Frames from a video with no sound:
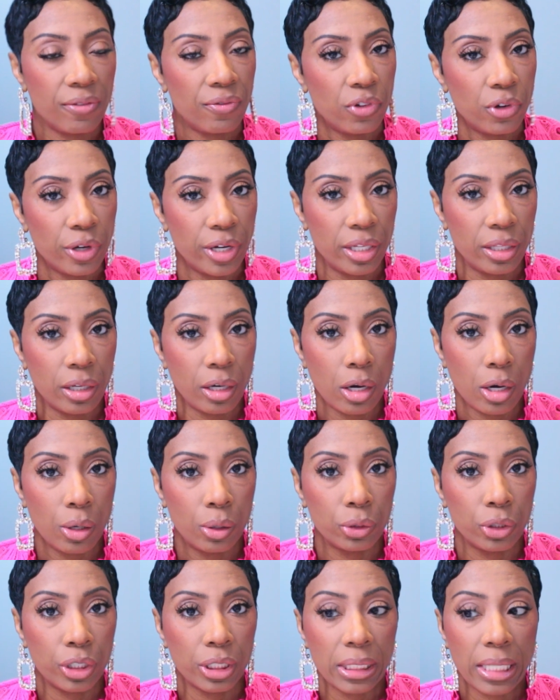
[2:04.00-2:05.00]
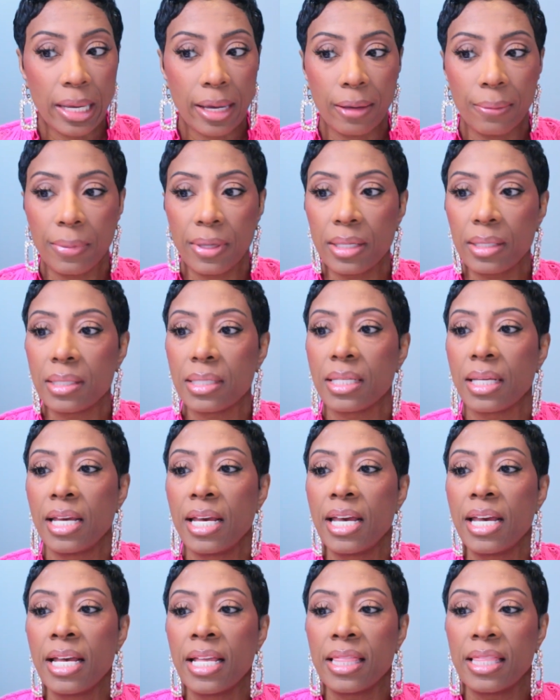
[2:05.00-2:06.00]
if you're in the colder climates.
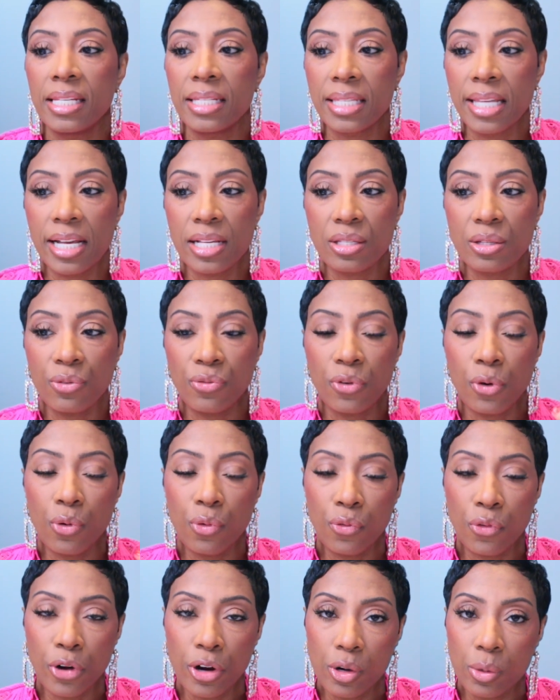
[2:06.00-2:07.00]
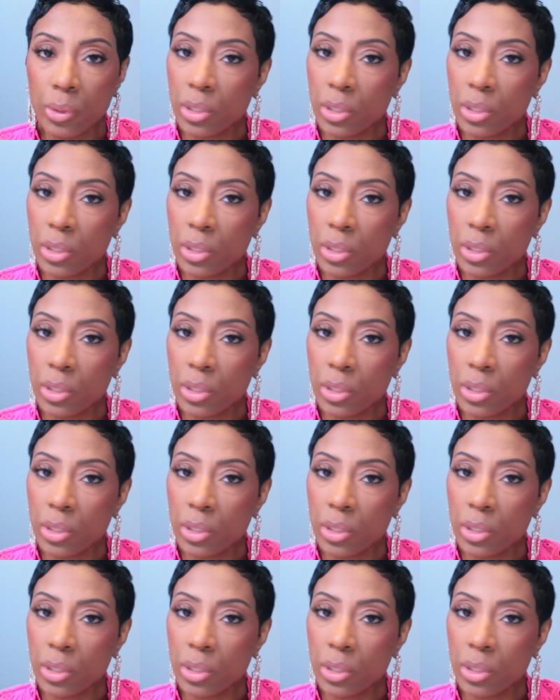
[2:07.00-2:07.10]
This has the faux fur,